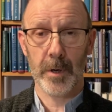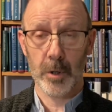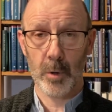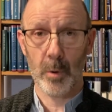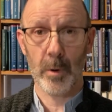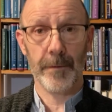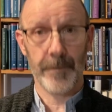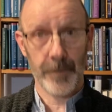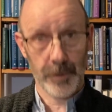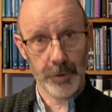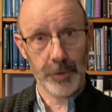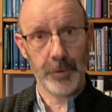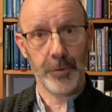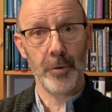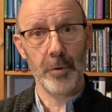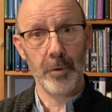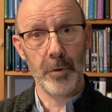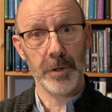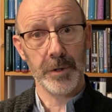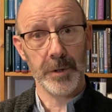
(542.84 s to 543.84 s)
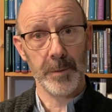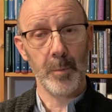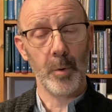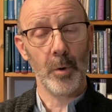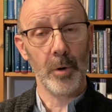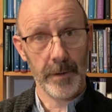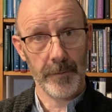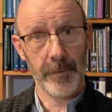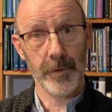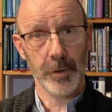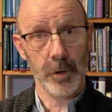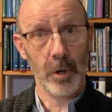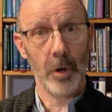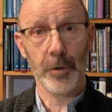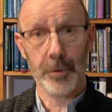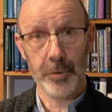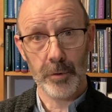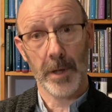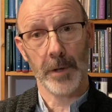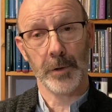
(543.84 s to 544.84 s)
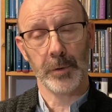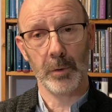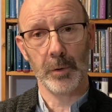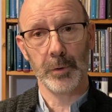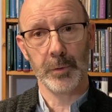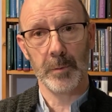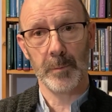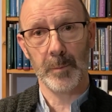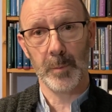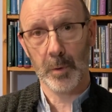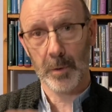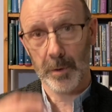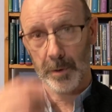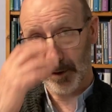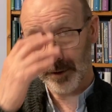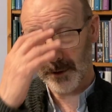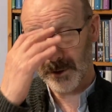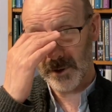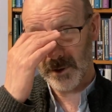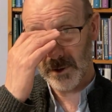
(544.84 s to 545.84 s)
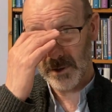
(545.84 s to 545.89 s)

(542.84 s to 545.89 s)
you know, if it's true, it's important. If it's not true, that's also important.